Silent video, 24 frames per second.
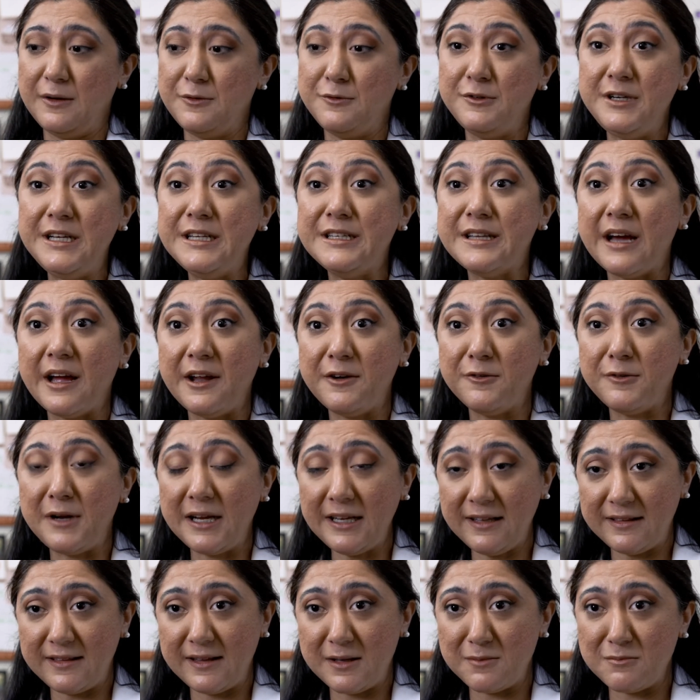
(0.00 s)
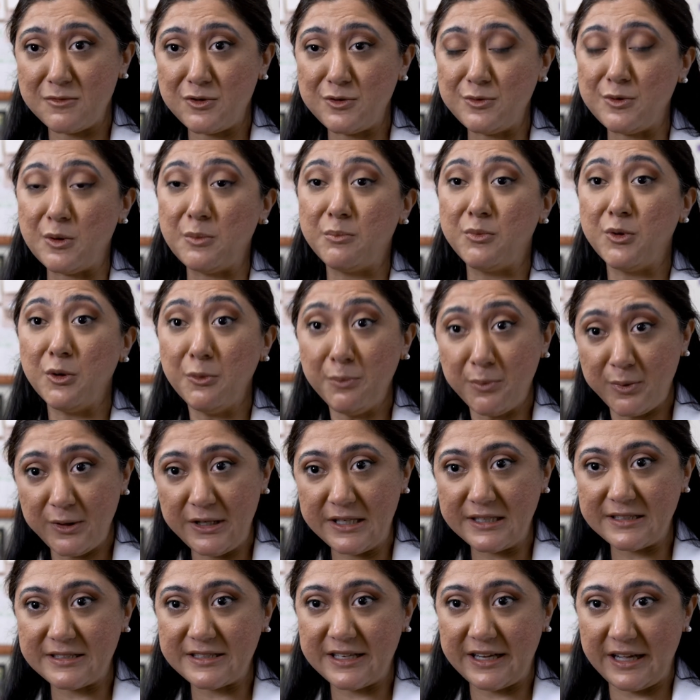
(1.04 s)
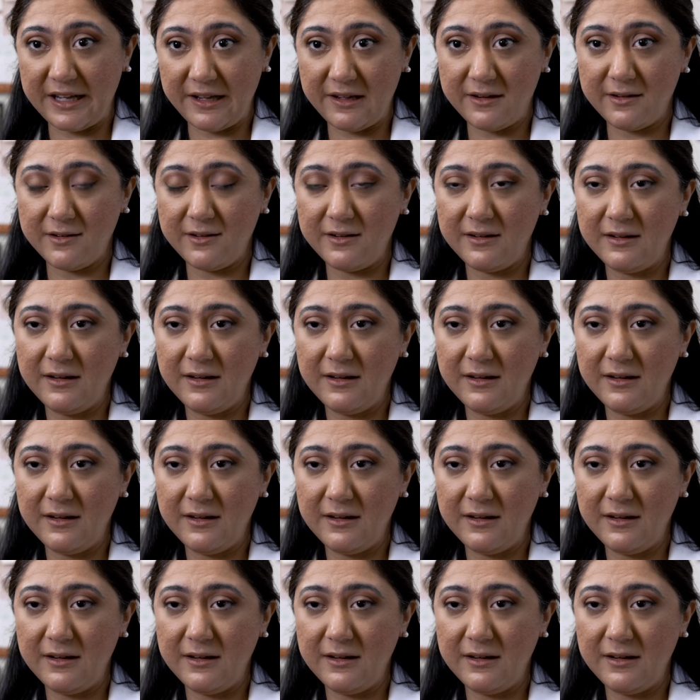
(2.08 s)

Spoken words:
redirect them to appropriate care.